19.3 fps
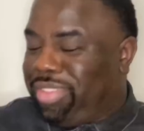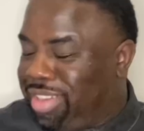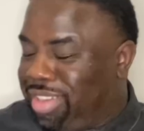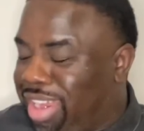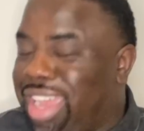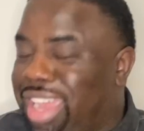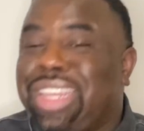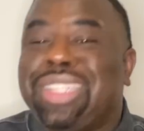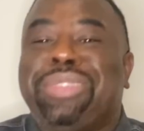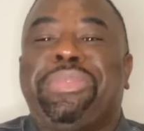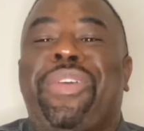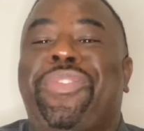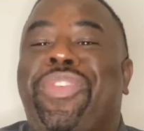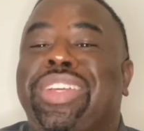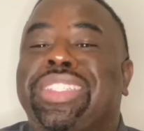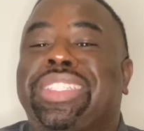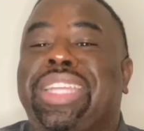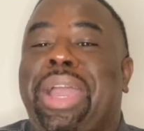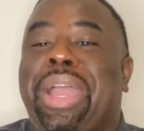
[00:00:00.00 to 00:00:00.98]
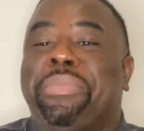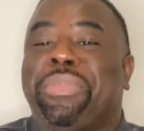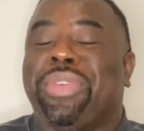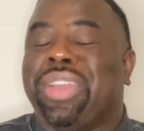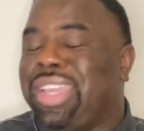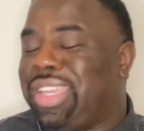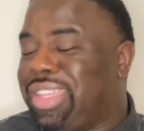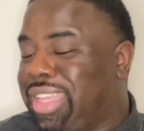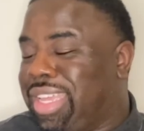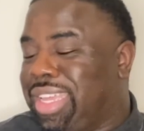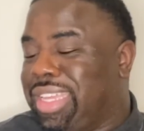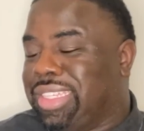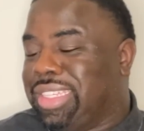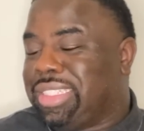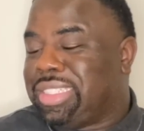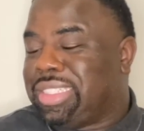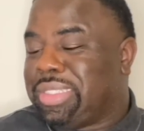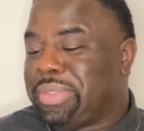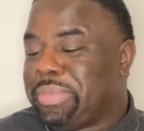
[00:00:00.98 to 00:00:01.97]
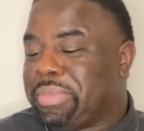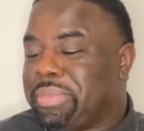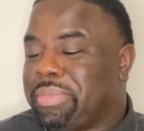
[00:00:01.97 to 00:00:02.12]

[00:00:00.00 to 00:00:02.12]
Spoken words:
this is my first time reading this.